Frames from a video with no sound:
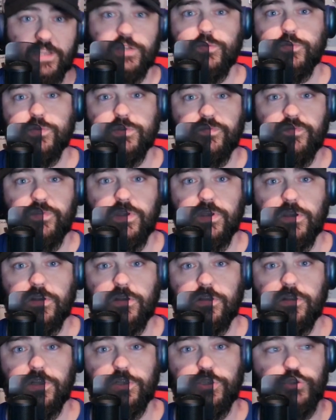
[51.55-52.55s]
to his
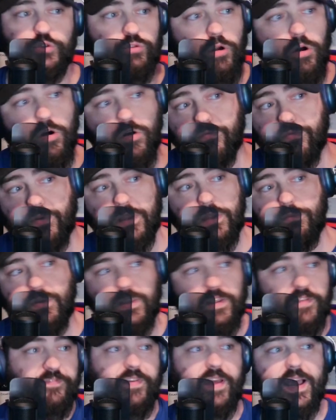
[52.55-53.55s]
vehicle and drove really,
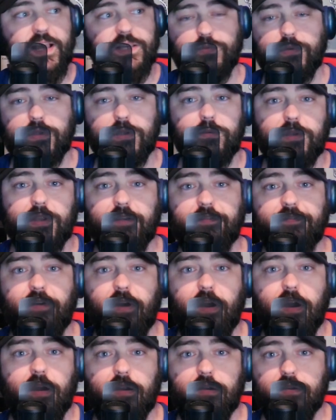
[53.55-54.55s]
really fast, really, really
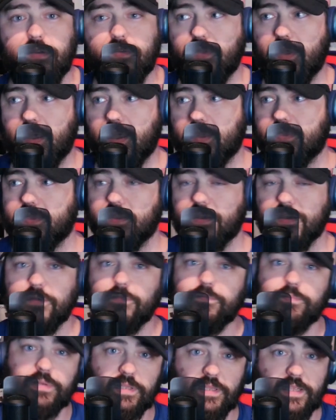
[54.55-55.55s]
far. And then
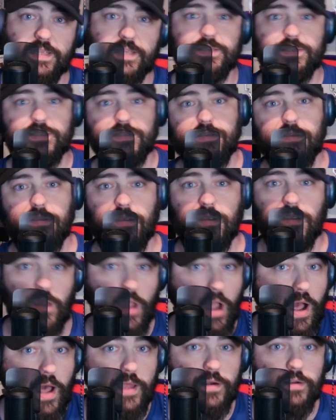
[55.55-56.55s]
the police
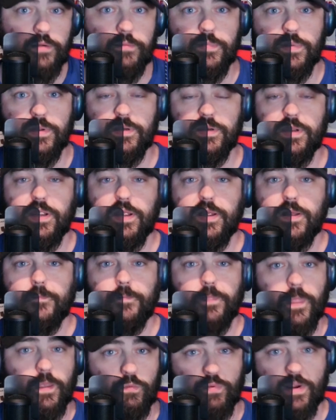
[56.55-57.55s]
caught him and
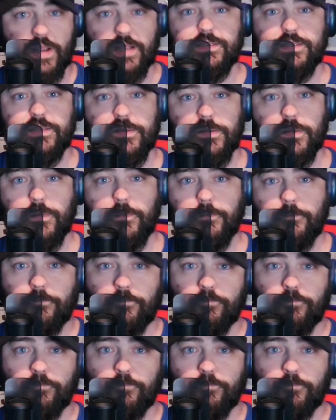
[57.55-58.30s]
arrested him.